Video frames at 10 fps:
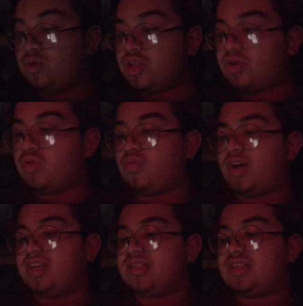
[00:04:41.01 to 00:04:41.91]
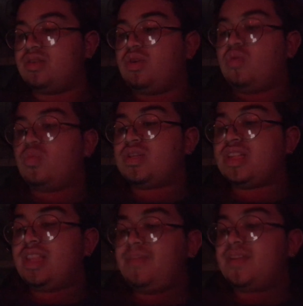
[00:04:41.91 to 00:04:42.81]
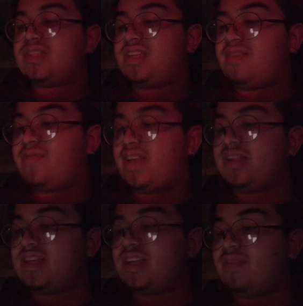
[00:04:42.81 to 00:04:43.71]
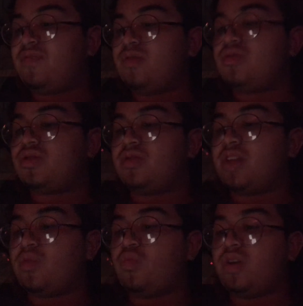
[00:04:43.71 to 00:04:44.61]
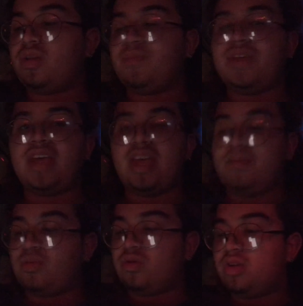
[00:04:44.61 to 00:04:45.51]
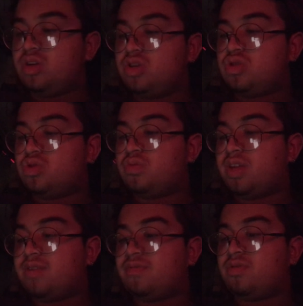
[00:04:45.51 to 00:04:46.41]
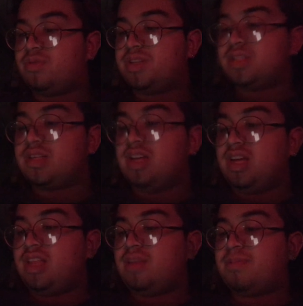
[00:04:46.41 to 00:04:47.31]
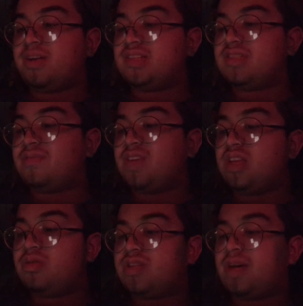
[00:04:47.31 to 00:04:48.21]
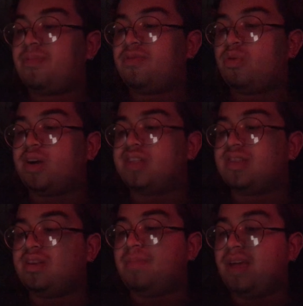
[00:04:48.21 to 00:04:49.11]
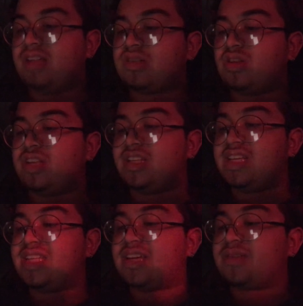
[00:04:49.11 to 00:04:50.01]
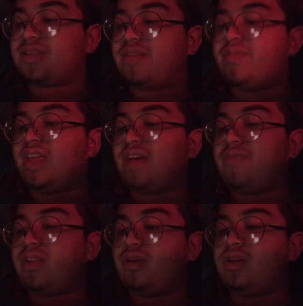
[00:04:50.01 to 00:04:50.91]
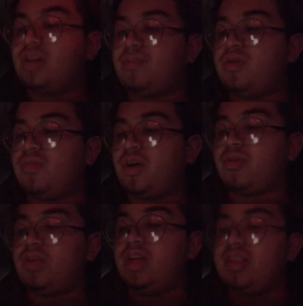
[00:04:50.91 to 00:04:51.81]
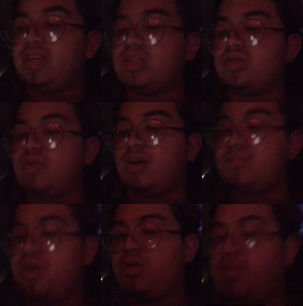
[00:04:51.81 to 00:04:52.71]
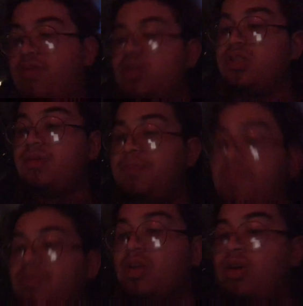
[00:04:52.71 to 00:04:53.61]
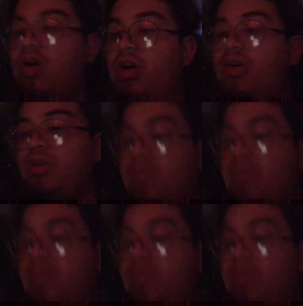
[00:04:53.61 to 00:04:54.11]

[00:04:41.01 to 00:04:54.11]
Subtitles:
horizon, which limits the events in the future that will be able to influence. The presence of either type of horizon depends on the details of the FLRW model that describes our universe. Our